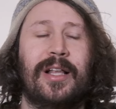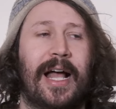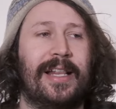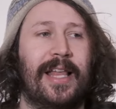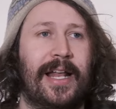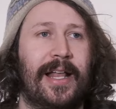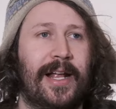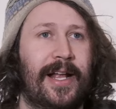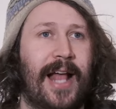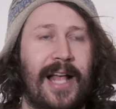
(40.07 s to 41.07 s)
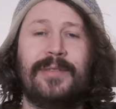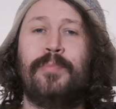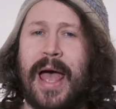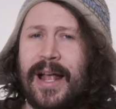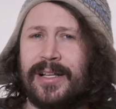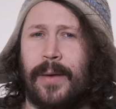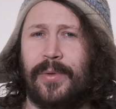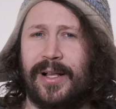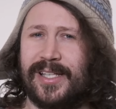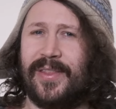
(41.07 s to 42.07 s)
Like, it has bad
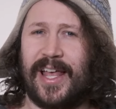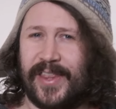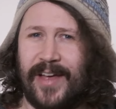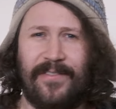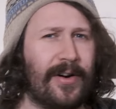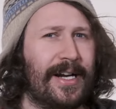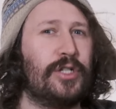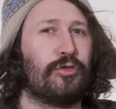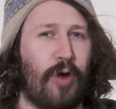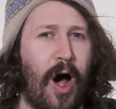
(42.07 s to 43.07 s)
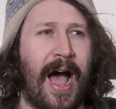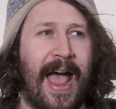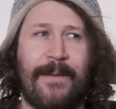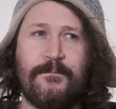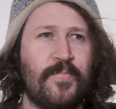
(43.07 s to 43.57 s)
dumplings and they're very dry.